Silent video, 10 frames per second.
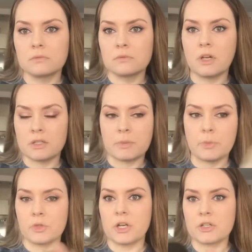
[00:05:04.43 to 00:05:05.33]
onto my
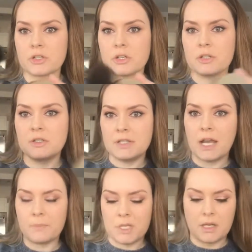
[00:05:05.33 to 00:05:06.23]
brush.
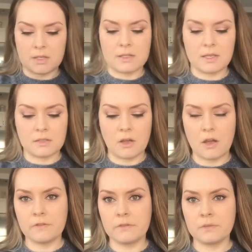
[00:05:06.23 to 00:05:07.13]
Tap the excess
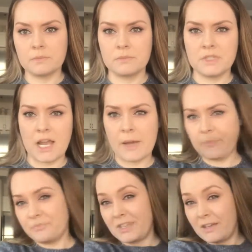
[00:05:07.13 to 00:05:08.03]
off. Tap,
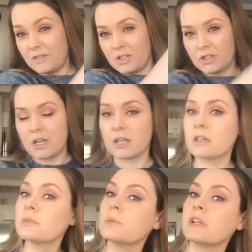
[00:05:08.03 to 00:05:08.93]
give it a shake,
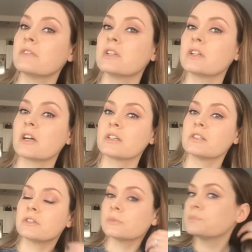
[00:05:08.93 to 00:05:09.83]
whatever you gotta
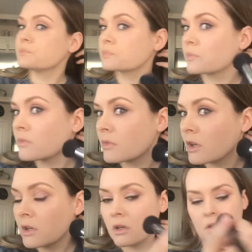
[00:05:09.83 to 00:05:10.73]
do.
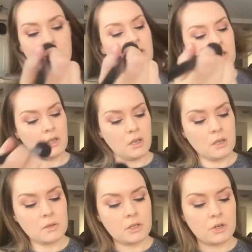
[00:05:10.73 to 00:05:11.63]
And
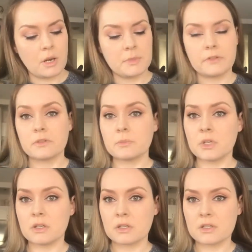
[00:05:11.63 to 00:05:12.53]
I'm gonna grab a different
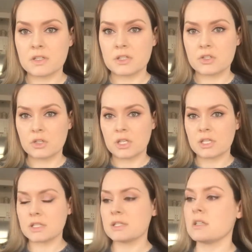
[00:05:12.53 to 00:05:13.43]
mirror because that's tricky
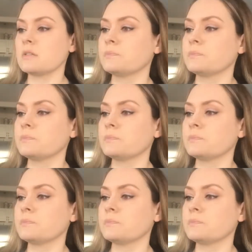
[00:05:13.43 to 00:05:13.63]
to see.